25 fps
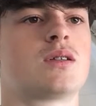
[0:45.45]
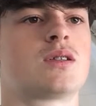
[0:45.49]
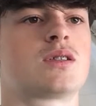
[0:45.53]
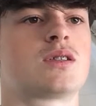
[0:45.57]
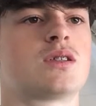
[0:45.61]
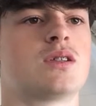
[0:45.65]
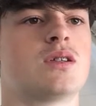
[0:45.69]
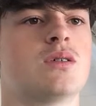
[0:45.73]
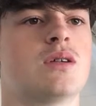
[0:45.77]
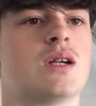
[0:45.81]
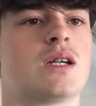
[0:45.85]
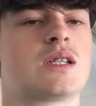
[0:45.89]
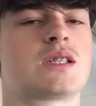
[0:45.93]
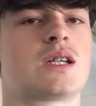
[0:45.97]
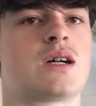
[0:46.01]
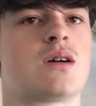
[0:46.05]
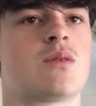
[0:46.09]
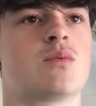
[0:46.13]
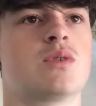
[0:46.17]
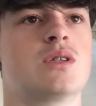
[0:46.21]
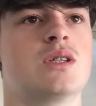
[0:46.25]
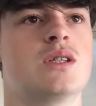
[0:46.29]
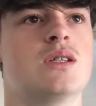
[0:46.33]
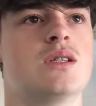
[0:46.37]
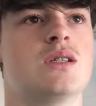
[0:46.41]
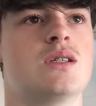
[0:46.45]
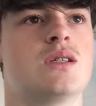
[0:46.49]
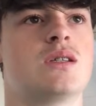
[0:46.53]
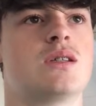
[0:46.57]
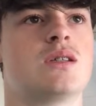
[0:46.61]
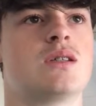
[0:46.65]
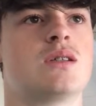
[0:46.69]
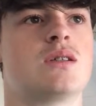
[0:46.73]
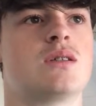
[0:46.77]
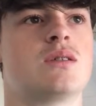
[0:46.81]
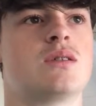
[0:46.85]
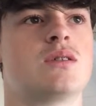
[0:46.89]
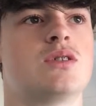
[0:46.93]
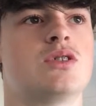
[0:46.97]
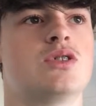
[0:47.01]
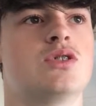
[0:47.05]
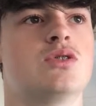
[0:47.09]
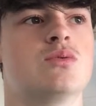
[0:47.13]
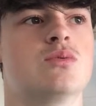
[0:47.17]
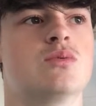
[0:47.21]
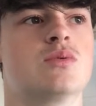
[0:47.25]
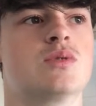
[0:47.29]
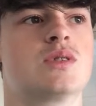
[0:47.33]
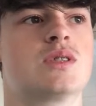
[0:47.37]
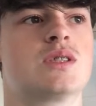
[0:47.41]
So that's how we
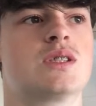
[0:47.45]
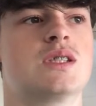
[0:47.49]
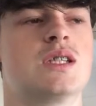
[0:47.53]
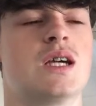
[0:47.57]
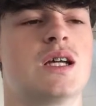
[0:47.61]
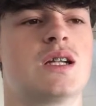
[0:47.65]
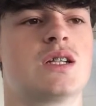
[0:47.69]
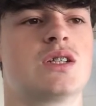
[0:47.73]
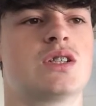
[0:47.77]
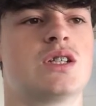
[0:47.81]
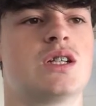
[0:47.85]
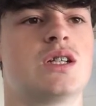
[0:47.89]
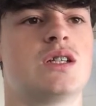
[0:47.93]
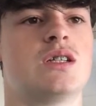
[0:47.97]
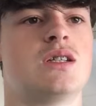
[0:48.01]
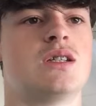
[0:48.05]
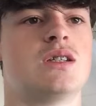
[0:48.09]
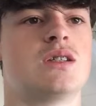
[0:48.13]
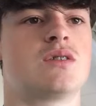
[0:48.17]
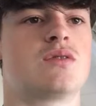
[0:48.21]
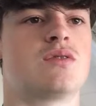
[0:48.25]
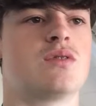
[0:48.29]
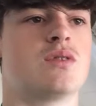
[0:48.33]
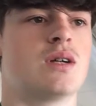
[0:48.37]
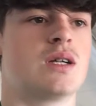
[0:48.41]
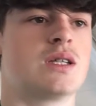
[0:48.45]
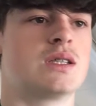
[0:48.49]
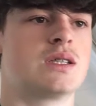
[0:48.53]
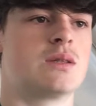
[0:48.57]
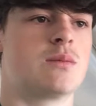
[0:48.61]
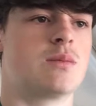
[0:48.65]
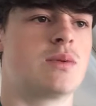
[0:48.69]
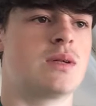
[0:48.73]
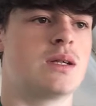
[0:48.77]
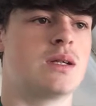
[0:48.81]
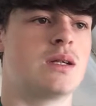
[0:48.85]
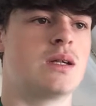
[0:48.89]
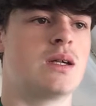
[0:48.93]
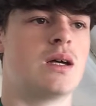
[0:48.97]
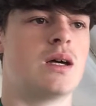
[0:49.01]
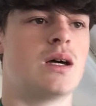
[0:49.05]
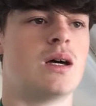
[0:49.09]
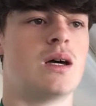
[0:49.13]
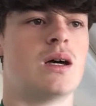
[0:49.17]
use the energy, is through ATP.